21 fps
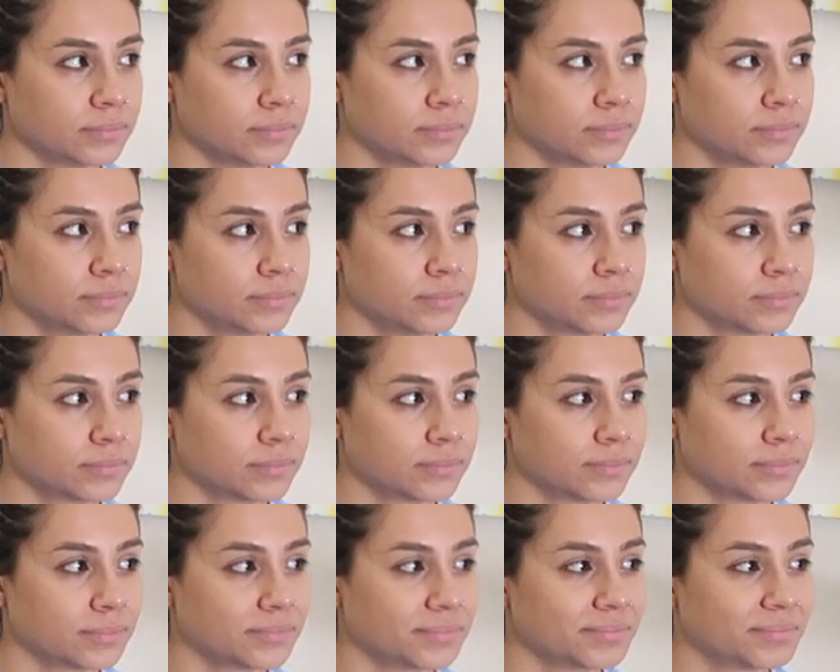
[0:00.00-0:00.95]

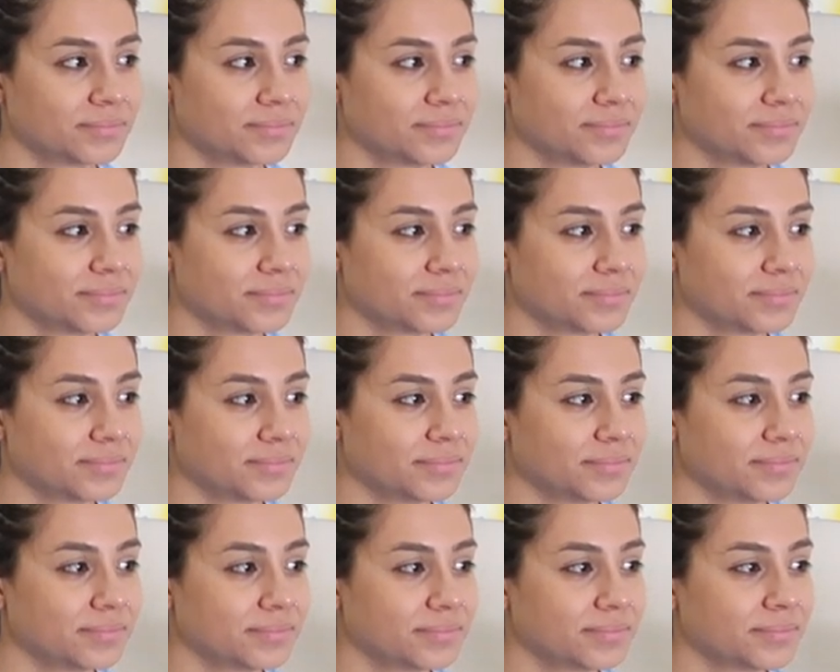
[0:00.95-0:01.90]

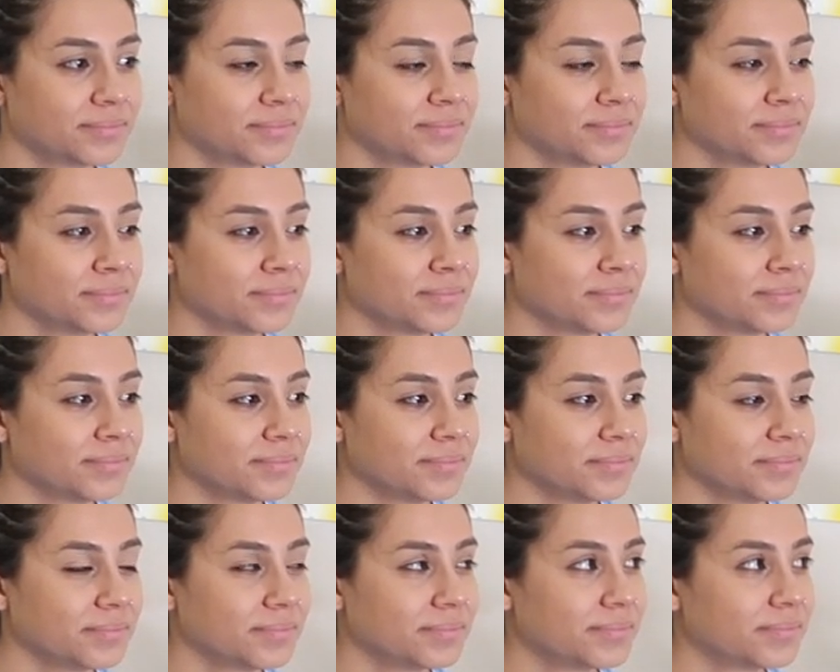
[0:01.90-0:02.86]

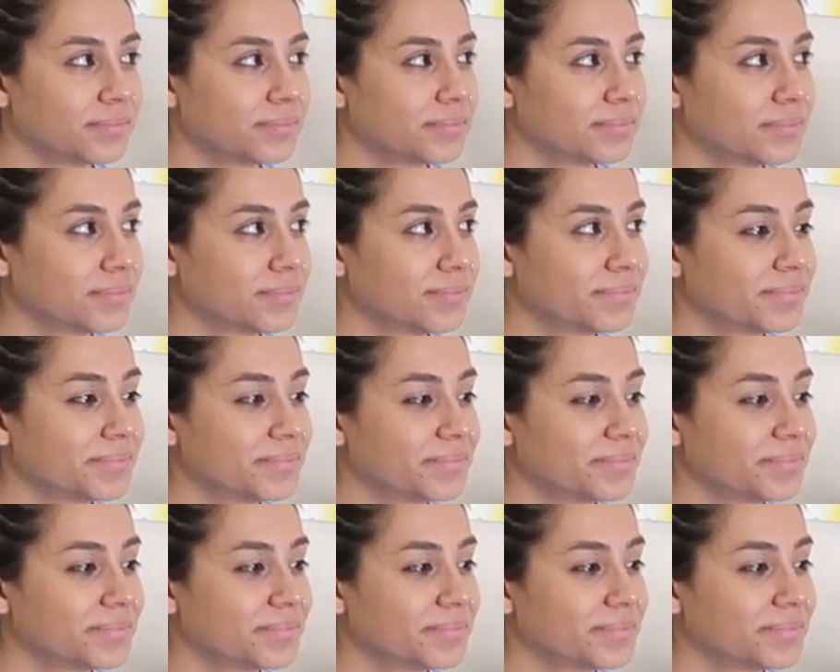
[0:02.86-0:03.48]
The person shown says nothing.